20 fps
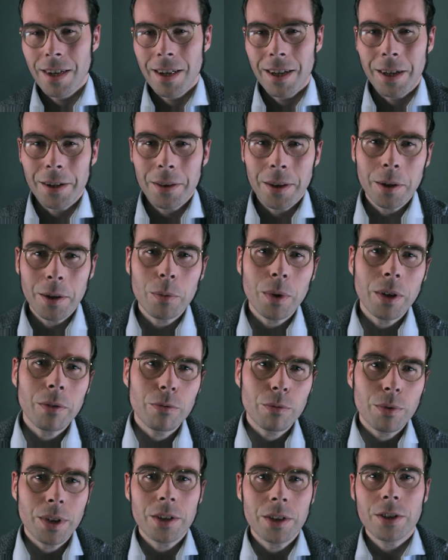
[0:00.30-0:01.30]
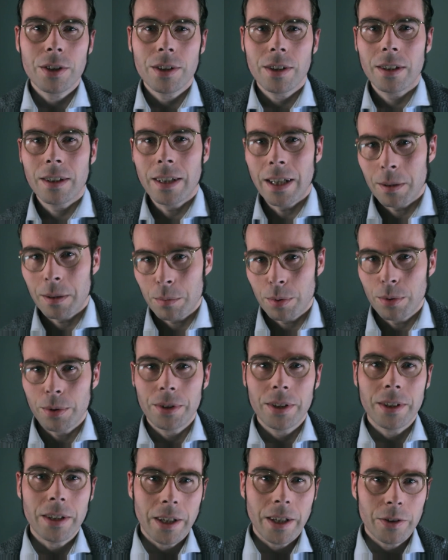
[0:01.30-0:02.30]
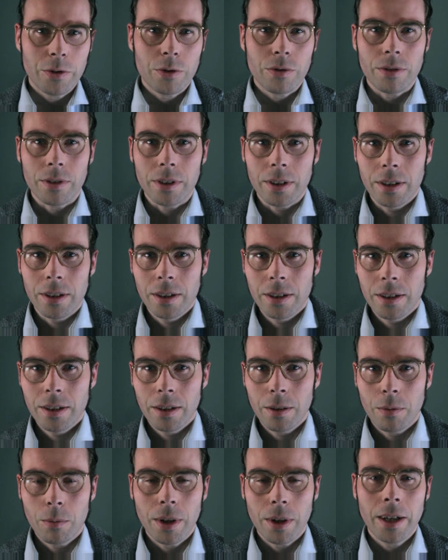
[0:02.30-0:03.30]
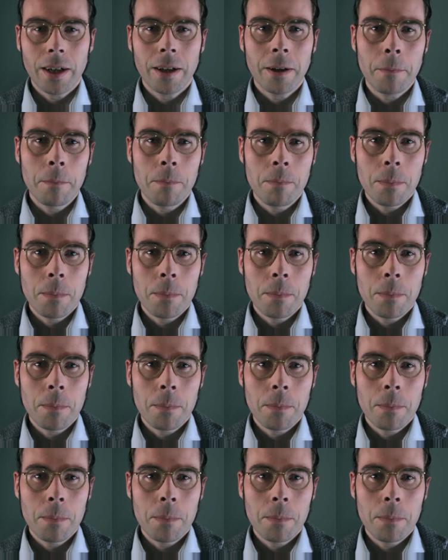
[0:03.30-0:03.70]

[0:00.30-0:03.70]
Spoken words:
I think we've reached that point in history where